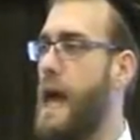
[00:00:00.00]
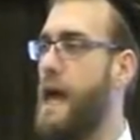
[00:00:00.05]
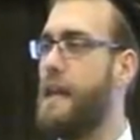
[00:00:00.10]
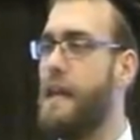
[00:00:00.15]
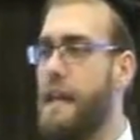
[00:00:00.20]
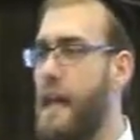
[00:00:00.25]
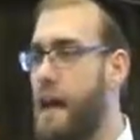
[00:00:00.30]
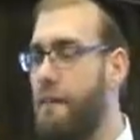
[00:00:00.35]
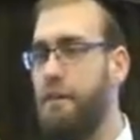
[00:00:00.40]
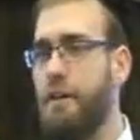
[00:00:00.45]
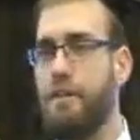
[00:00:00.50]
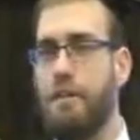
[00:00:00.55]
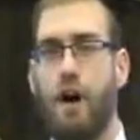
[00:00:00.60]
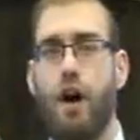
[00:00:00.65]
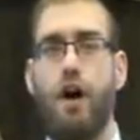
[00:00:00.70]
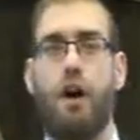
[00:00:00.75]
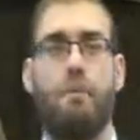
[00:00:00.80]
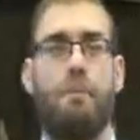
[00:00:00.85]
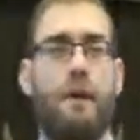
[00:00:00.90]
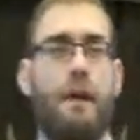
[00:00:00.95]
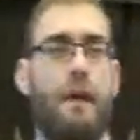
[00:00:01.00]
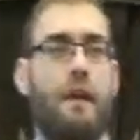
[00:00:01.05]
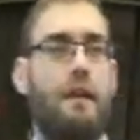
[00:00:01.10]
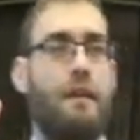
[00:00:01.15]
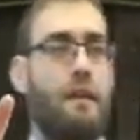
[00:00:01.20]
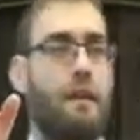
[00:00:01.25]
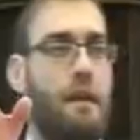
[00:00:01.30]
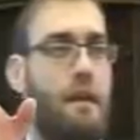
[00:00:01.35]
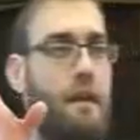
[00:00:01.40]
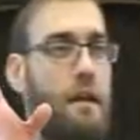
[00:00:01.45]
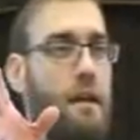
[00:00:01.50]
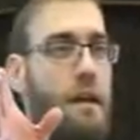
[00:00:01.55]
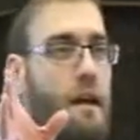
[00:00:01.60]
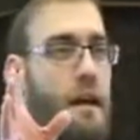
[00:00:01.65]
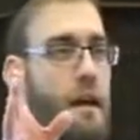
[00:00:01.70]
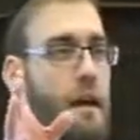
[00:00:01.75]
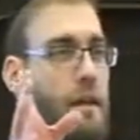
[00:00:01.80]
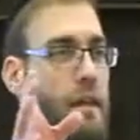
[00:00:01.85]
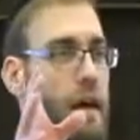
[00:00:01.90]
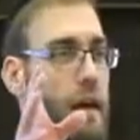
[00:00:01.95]
And he never told me
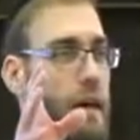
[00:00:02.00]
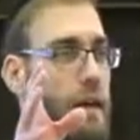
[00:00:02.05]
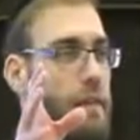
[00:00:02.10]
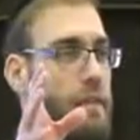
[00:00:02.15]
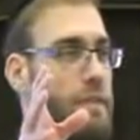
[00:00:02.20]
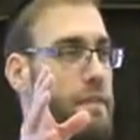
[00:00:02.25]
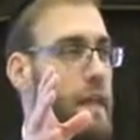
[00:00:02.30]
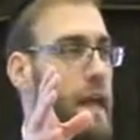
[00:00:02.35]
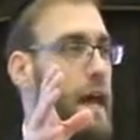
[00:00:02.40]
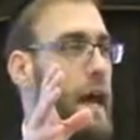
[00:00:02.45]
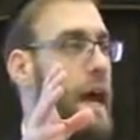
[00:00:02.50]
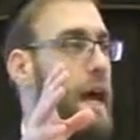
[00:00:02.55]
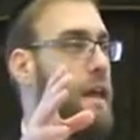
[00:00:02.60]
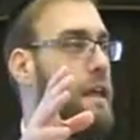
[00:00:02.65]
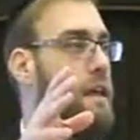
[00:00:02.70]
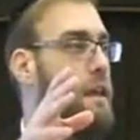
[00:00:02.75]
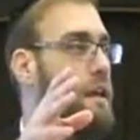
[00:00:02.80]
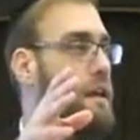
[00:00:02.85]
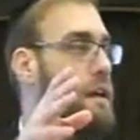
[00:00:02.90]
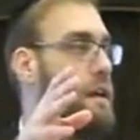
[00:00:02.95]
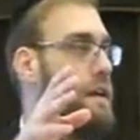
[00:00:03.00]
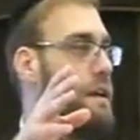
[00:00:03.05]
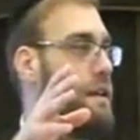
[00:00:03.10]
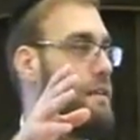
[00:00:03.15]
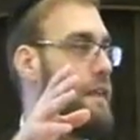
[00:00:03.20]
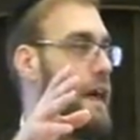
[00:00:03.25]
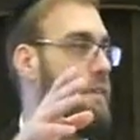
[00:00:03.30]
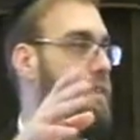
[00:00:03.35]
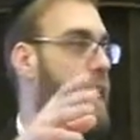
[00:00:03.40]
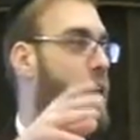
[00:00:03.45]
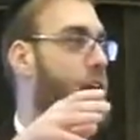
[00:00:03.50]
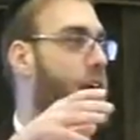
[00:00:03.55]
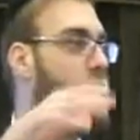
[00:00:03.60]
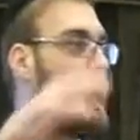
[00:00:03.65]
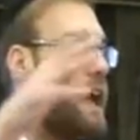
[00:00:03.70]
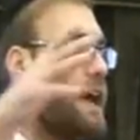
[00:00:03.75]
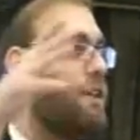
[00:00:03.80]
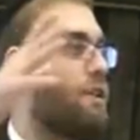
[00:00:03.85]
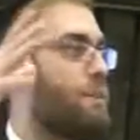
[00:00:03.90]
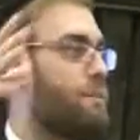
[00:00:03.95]
that
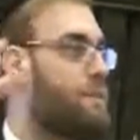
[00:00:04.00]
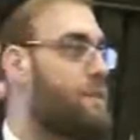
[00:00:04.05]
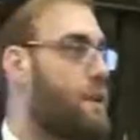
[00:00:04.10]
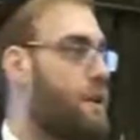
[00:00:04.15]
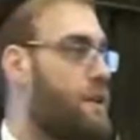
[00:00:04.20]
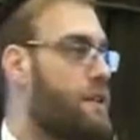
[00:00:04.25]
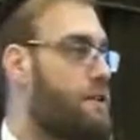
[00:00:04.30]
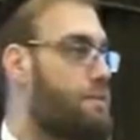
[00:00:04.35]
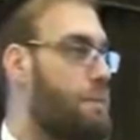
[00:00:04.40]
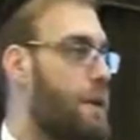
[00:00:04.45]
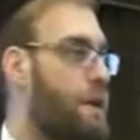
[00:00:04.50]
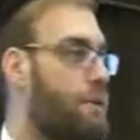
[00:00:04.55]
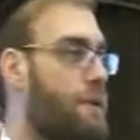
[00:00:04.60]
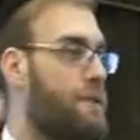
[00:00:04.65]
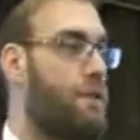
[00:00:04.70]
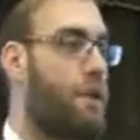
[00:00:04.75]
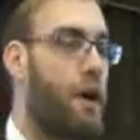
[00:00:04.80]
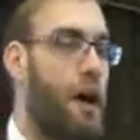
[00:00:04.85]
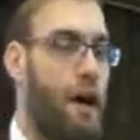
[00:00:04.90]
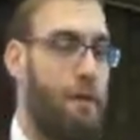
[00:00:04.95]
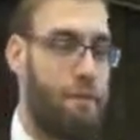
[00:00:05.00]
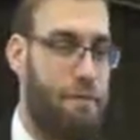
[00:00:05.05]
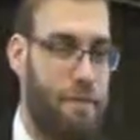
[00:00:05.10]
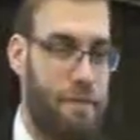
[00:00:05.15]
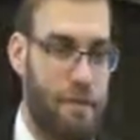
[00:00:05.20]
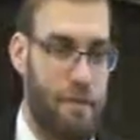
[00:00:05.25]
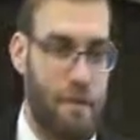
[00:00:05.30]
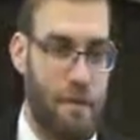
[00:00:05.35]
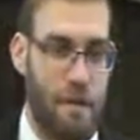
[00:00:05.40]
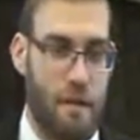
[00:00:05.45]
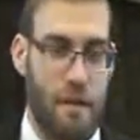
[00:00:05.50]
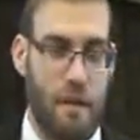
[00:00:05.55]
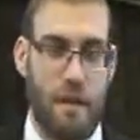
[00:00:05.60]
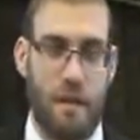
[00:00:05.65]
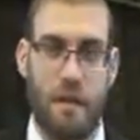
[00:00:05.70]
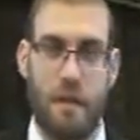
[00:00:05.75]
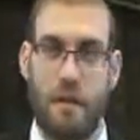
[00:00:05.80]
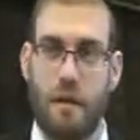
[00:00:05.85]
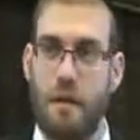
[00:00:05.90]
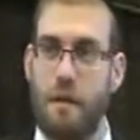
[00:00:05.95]
cherem, so to speak, was off.
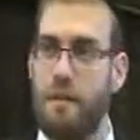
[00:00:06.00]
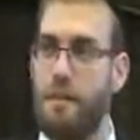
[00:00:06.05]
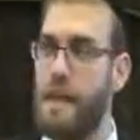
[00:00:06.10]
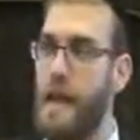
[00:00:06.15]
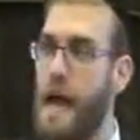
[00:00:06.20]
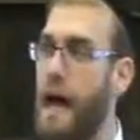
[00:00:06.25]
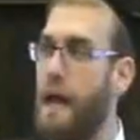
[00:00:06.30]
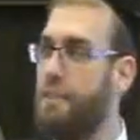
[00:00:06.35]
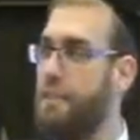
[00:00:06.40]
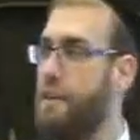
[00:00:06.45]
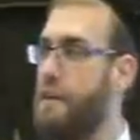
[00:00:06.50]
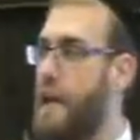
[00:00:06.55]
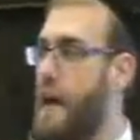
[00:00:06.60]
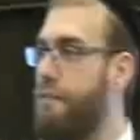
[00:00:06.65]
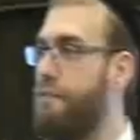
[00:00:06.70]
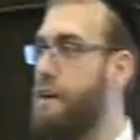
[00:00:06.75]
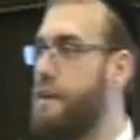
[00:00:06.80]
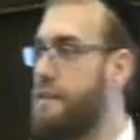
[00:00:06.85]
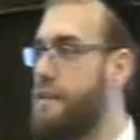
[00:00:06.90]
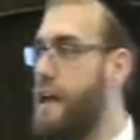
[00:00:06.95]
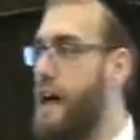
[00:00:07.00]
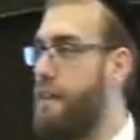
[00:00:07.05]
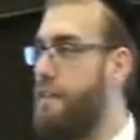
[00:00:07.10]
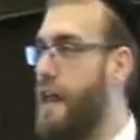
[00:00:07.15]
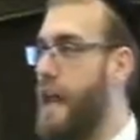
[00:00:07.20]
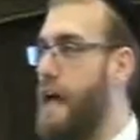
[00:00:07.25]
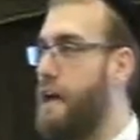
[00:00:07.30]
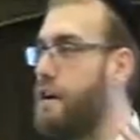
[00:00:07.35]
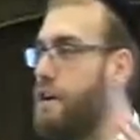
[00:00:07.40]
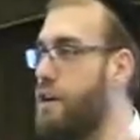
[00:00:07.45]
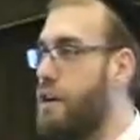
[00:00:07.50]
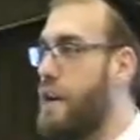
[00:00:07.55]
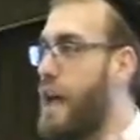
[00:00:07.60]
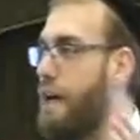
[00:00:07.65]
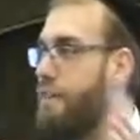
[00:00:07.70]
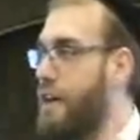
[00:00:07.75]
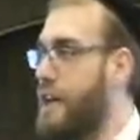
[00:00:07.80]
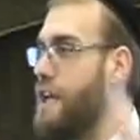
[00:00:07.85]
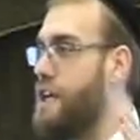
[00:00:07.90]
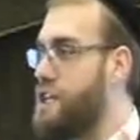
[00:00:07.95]
The Alter never said that I could
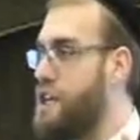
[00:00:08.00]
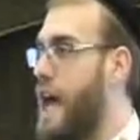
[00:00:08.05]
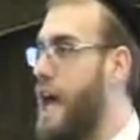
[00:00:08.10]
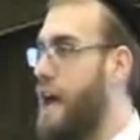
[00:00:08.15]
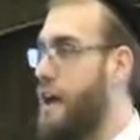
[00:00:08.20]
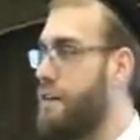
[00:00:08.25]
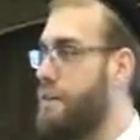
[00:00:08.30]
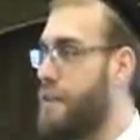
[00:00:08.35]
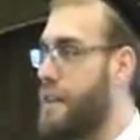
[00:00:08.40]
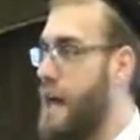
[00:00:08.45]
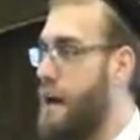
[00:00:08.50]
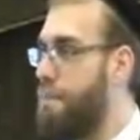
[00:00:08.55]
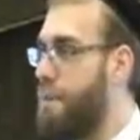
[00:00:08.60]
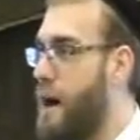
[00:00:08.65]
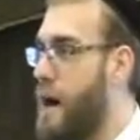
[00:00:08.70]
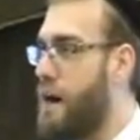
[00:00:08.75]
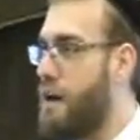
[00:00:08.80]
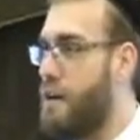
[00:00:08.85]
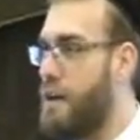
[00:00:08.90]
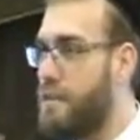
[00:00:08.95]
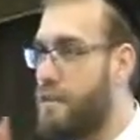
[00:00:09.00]
have any shachas with that bacher.